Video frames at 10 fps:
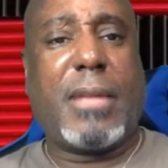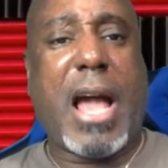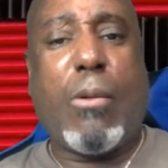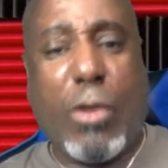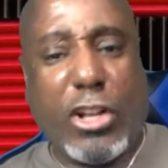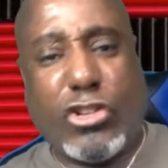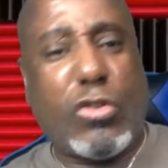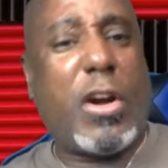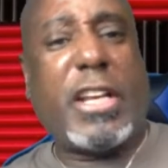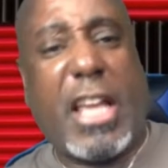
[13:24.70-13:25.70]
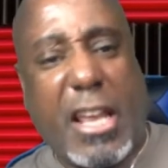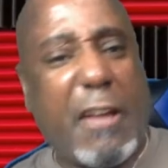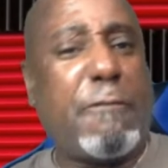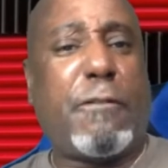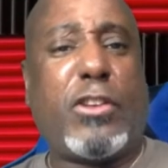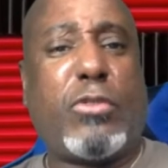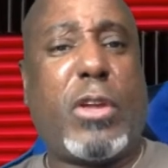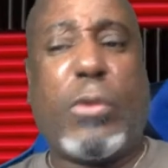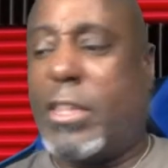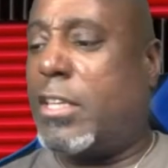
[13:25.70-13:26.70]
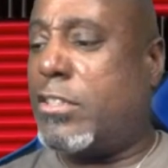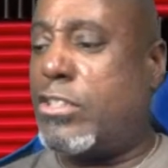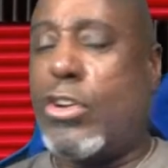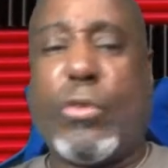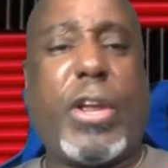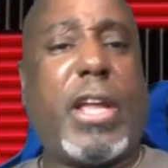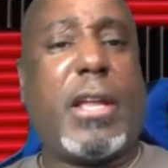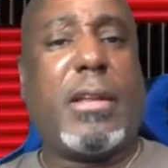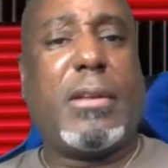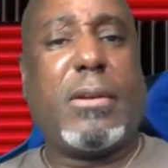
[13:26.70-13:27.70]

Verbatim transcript: I want to join the infantry with this degree,